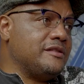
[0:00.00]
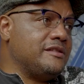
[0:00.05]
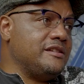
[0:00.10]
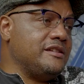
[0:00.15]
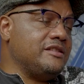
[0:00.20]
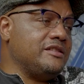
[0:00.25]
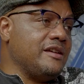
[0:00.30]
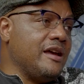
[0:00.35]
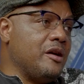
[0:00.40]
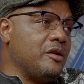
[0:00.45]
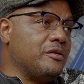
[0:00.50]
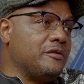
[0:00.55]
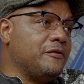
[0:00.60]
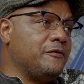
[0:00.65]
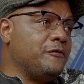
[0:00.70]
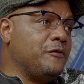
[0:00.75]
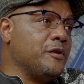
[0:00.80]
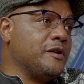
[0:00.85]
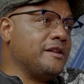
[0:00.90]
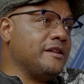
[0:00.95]
dish out
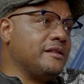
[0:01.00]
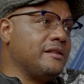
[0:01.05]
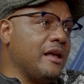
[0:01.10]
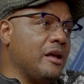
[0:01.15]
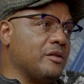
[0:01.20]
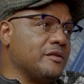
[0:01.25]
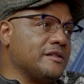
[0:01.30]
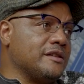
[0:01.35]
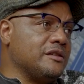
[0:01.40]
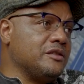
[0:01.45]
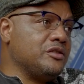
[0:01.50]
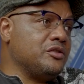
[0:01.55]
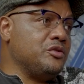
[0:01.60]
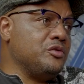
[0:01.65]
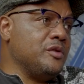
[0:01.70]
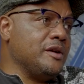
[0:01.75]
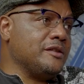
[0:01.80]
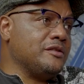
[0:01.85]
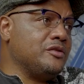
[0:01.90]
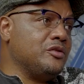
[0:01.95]

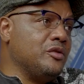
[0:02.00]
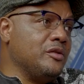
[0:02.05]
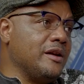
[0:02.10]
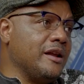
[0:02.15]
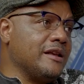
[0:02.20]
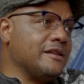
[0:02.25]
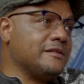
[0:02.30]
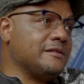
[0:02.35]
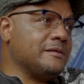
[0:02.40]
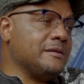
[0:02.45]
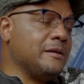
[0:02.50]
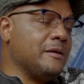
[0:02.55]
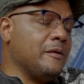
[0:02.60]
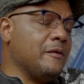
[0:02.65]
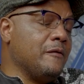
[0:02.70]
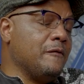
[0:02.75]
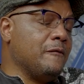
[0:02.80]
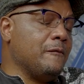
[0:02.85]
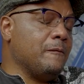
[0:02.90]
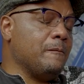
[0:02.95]
$40,000
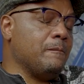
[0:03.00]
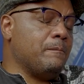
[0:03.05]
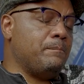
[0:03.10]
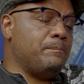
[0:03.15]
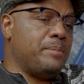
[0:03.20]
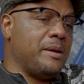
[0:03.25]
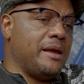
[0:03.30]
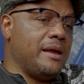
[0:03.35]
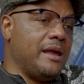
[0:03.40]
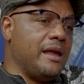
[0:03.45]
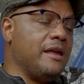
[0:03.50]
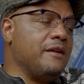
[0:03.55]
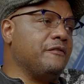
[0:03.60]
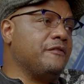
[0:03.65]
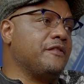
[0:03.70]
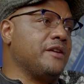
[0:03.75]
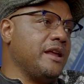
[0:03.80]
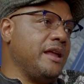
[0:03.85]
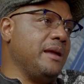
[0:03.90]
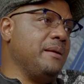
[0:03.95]
per
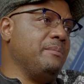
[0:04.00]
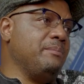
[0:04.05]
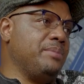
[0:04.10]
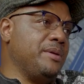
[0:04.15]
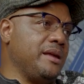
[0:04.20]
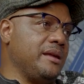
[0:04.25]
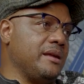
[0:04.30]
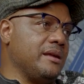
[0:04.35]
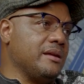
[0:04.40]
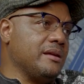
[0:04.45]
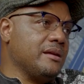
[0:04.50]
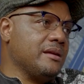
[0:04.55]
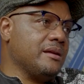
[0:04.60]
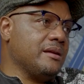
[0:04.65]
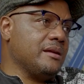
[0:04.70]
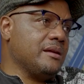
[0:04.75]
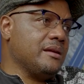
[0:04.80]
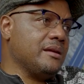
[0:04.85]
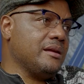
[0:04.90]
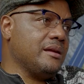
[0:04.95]
every MP.
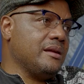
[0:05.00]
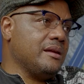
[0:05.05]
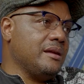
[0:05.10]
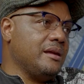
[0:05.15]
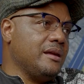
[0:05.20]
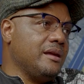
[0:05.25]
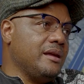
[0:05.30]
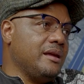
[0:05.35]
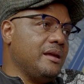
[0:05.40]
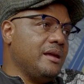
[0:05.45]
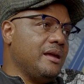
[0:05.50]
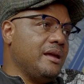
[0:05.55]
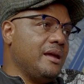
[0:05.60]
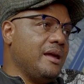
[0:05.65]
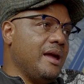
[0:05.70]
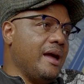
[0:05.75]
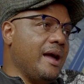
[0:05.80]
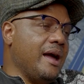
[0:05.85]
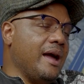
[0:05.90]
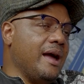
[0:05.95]

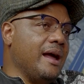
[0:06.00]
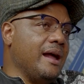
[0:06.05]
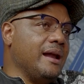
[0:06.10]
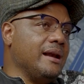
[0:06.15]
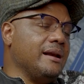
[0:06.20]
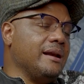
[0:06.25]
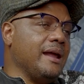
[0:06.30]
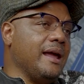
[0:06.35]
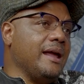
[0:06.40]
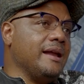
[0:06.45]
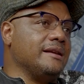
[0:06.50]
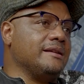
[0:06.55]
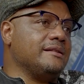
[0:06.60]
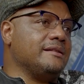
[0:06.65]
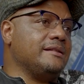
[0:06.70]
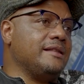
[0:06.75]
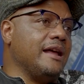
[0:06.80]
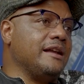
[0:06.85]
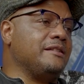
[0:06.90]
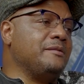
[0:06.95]
And
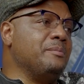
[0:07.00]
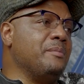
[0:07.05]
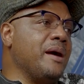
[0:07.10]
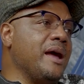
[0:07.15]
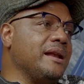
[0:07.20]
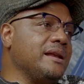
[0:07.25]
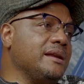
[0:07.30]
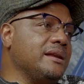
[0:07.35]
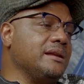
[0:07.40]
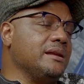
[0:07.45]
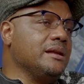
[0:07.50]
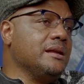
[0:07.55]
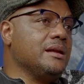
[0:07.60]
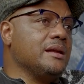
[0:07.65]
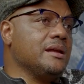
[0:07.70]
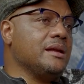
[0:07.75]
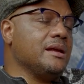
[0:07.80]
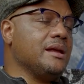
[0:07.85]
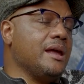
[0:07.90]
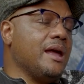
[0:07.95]
that money,
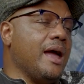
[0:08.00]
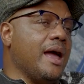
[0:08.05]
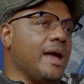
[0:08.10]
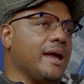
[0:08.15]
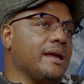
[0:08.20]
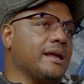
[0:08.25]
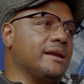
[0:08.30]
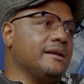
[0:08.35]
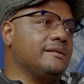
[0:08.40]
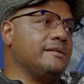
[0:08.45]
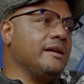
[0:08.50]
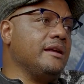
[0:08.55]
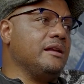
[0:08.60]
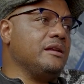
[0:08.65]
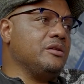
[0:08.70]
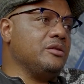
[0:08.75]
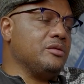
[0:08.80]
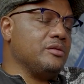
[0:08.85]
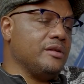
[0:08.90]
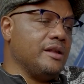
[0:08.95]
I can tell
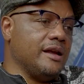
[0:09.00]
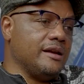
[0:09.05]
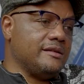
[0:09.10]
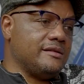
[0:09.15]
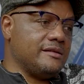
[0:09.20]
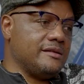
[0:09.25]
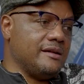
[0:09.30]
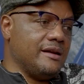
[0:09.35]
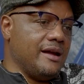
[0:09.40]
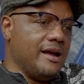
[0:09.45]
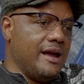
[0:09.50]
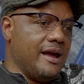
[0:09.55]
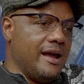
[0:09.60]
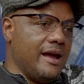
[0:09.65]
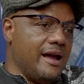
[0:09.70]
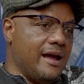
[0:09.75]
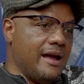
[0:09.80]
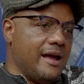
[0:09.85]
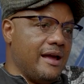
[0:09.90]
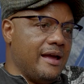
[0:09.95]
you that
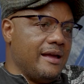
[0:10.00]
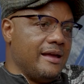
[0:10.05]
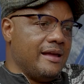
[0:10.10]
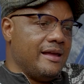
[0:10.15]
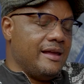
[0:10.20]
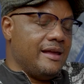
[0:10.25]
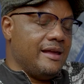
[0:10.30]
I